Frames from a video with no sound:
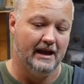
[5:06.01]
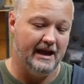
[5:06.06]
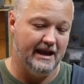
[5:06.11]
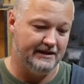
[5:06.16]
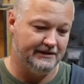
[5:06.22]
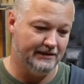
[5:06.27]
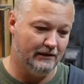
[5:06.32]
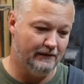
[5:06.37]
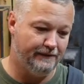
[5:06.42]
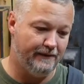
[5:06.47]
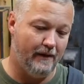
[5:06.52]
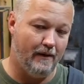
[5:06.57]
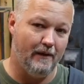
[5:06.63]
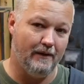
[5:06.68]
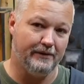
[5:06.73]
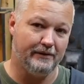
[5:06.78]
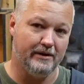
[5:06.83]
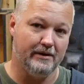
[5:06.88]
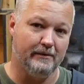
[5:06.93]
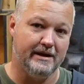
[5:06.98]
And so
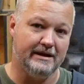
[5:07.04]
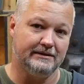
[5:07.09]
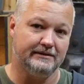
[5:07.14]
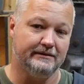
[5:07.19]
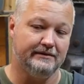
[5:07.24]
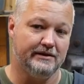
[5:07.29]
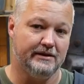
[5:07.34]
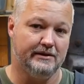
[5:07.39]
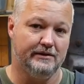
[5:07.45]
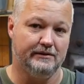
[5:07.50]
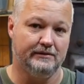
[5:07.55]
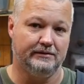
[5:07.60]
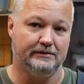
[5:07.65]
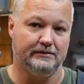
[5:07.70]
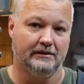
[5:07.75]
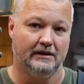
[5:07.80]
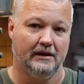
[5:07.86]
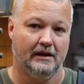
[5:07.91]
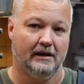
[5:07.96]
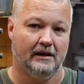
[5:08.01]
far, three weeks of
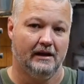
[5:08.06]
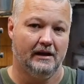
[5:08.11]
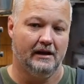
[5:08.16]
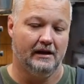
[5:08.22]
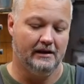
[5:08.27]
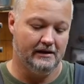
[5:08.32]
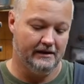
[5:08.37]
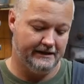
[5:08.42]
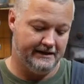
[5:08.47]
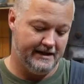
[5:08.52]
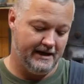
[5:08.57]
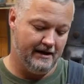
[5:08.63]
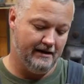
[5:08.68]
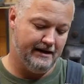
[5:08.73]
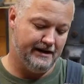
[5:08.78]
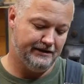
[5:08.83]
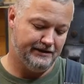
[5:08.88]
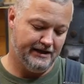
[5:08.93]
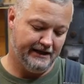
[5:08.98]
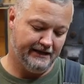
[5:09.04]
use, uh,
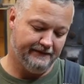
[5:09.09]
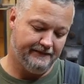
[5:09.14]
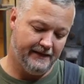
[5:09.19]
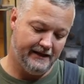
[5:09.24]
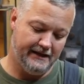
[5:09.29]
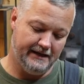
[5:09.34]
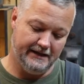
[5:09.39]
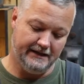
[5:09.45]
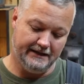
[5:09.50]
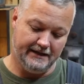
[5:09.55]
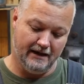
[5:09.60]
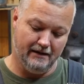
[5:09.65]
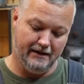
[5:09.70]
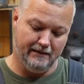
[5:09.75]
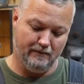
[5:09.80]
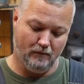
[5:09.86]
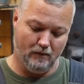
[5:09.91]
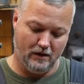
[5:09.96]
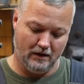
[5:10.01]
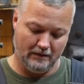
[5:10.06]
carrying chicken feed,
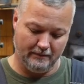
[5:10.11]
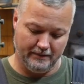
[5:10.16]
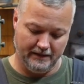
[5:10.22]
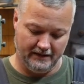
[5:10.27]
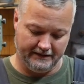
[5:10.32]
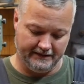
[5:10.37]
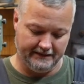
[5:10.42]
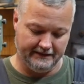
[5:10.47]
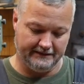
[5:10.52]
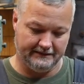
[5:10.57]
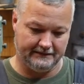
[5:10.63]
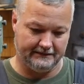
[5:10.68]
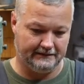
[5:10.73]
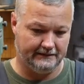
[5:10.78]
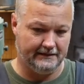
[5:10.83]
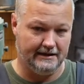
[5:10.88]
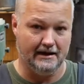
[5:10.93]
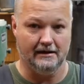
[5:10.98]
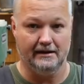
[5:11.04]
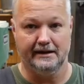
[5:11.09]
carrying water buckets,
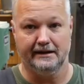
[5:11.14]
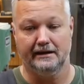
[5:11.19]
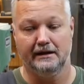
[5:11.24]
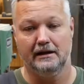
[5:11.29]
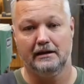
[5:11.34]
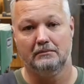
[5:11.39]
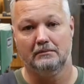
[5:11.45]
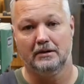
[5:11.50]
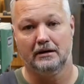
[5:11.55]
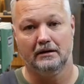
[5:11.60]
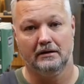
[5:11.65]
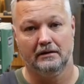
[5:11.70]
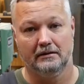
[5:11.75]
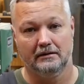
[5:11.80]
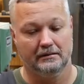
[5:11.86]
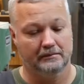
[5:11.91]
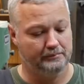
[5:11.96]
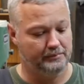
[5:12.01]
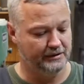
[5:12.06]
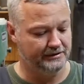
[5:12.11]
carrying lumber,
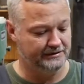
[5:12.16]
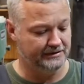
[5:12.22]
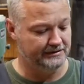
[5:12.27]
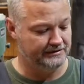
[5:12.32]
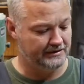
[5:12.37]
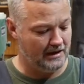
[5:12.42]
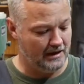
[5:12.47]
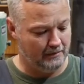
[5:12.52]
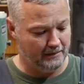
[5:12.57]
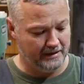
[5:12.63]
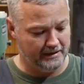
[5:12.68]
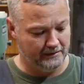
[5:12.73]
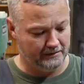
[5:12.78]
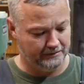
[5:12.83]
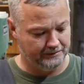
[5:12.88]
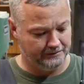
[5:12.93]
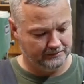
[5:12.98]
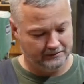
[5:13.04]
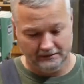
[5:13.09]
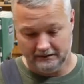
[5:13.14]
pushing
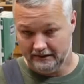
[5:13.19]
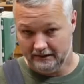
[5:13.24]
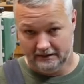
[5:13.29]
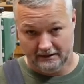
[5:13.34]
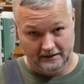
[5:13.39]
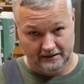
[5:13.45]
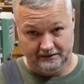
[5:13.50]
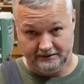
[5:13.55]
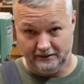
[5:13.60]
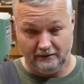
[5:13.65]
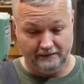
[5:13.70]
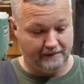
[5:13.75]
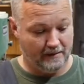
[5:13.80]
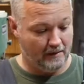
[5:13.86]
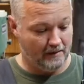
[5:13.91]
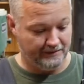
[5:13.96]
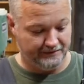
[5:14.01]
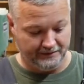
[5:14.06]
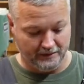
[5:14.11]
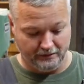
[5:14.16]
sawmills. So
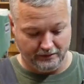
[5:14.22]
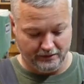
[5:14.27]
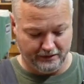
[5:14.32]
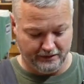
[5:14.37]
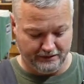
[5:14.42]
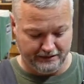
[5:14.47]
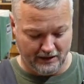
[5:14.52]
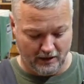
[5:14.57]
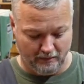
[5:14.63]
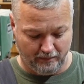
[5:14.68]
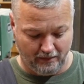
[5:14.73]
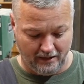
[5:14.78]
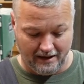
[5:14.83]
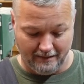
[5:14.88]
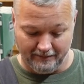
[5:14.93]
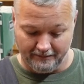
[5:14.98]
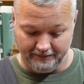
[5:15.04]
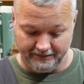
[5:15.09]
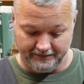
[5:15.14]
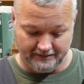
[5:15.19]
far, so good, no
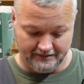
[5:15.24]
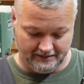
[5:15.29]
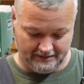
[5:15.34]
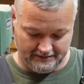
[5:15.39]
problems.